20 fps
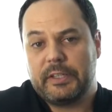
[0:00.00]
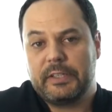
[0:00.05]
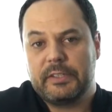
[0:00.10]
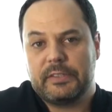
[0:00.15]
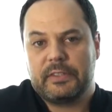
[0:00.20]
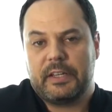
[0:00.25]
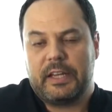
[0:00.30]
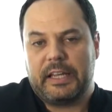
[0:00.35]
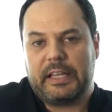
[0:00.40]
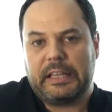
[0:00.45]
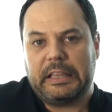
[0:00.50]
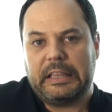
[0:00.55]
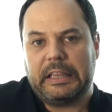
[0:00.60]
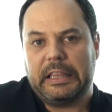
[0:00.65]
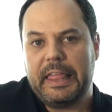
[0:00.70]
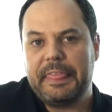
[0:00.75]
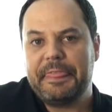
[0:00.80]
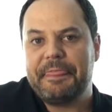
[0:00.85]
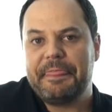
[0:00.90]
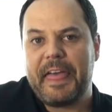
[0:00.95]
He's saying,
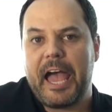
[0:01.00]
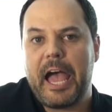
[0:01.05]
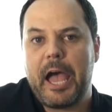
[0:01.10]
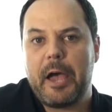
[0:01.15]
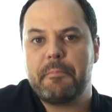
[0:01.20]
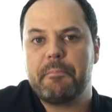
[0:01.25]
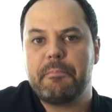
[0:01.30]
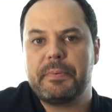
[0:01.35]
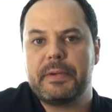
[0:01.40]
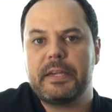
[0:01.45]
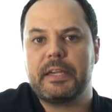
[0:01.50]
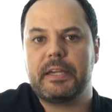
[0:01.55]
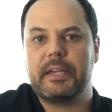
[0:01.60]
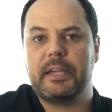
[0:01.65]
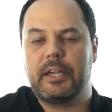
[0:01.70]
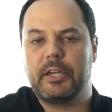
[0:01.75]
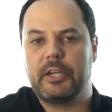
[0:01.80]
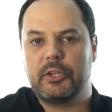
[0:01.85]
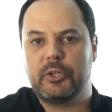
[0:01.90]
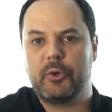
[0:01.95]
let that
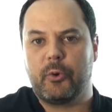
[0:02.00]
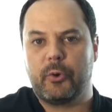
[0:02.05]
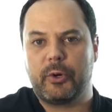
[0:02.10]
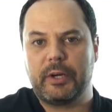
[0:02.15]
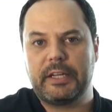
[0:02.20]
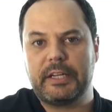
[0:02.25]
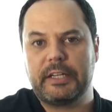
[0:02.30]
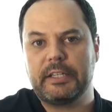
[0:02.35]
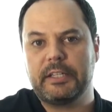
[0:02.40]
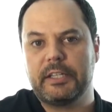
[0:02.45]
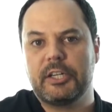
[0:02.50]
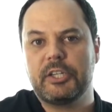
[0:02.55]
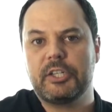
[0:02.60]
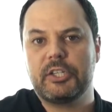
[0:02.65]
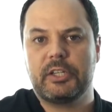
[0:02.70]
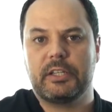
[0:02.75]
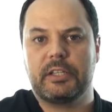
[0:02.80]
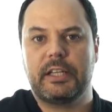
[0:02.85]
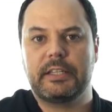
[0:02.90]
be your ignition,